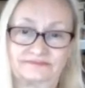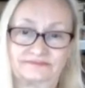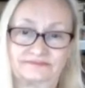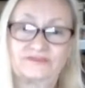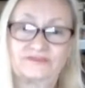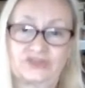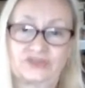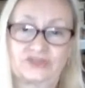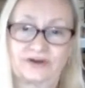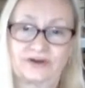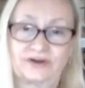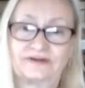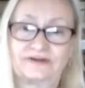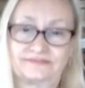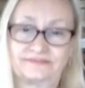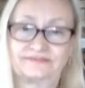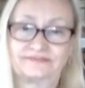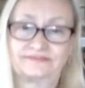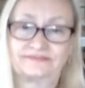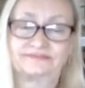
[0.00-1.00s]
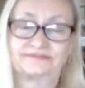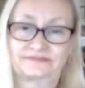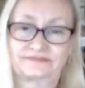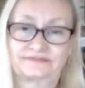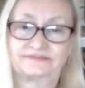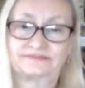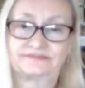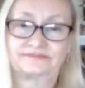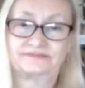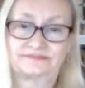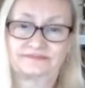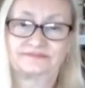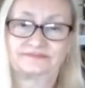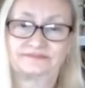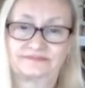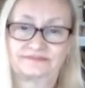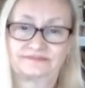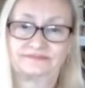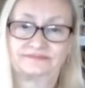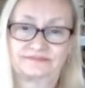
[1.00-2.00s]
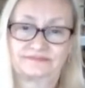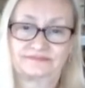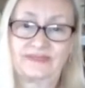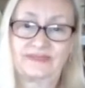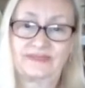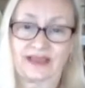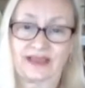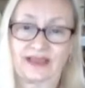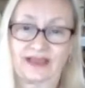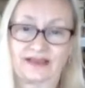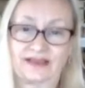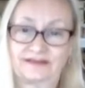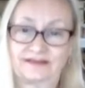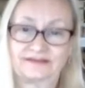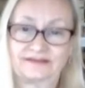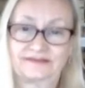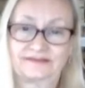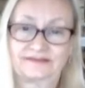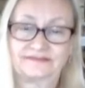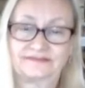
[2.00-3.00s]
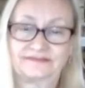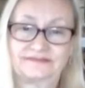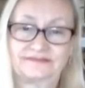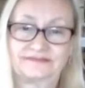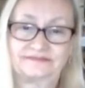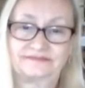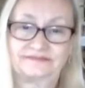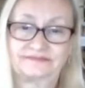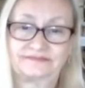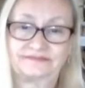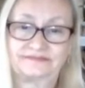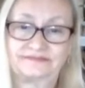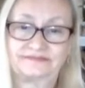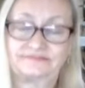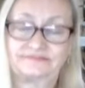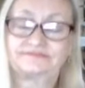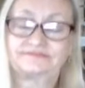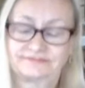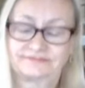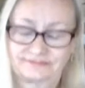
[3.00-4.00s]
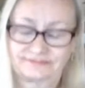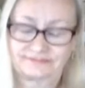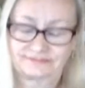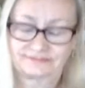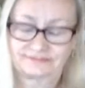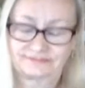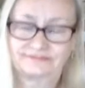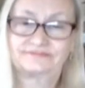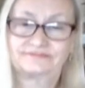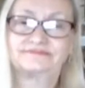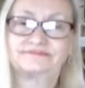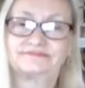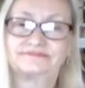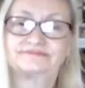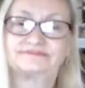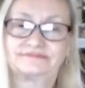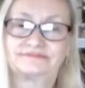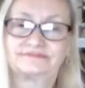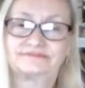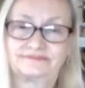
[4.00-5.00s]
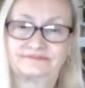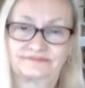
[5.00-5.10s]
This person isn't speaking.